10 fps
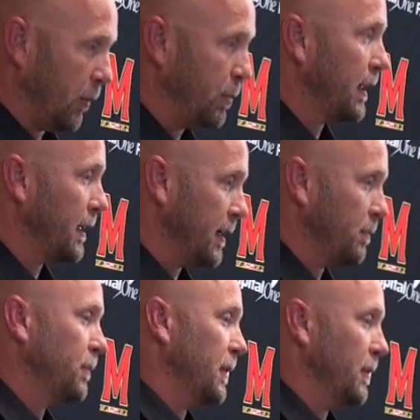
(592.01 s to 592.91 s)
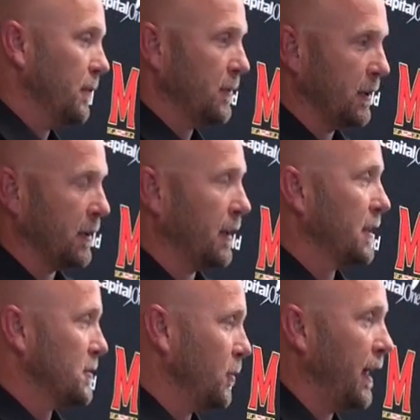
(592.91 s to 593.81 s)
picking up, you know, a little
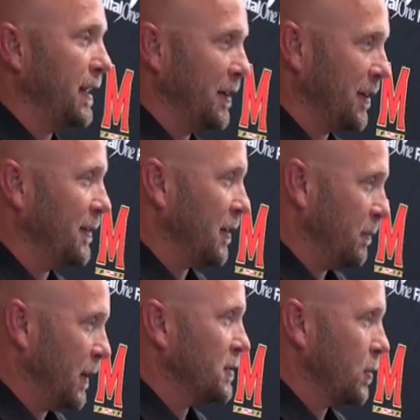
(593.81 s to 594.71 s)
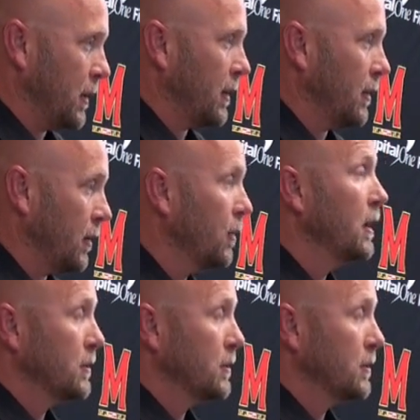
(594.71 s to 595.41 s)
extra weight here and there to make sure we can go